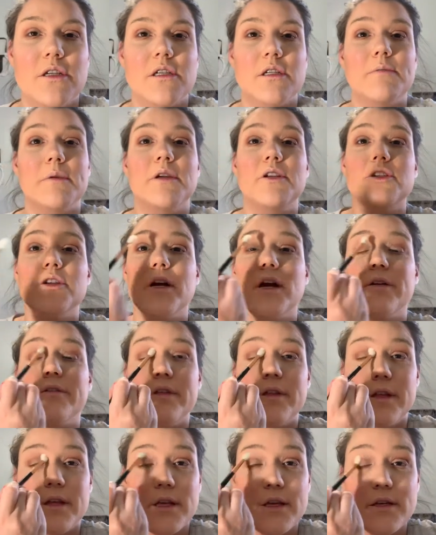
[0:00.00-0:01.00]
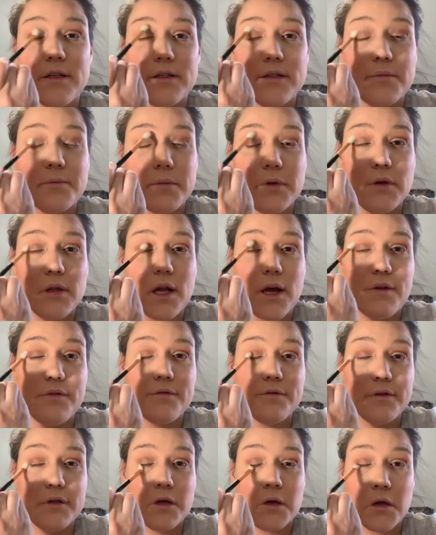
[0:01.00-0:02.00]
just make sure everything is
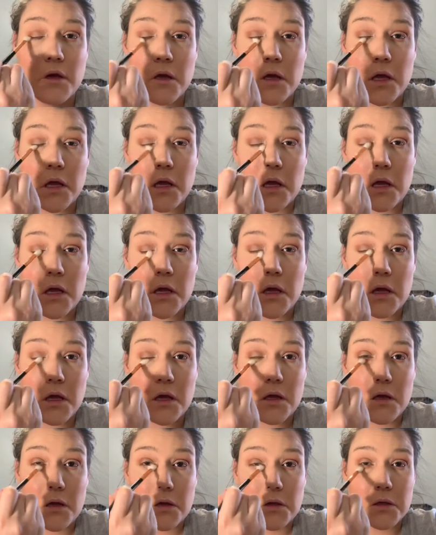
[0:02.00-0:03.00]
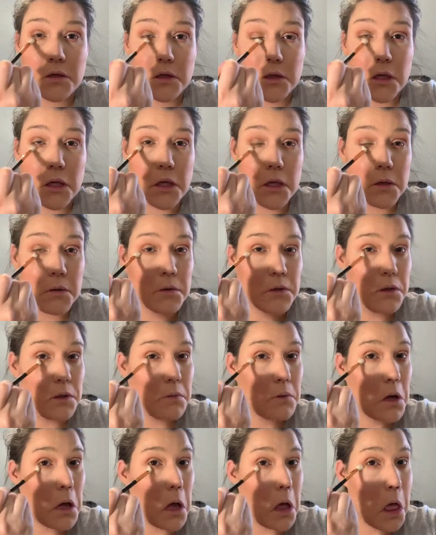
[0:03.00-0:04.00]
bluffed together really
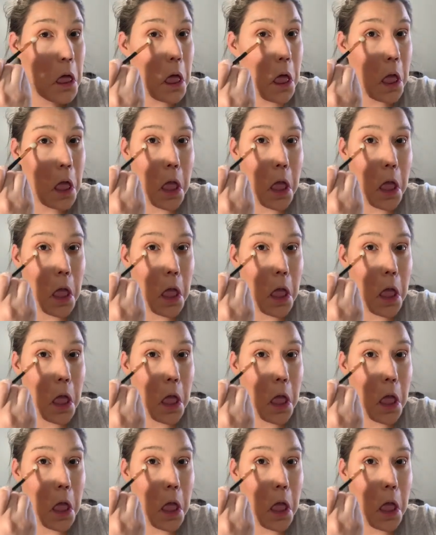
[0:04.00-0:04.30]
well.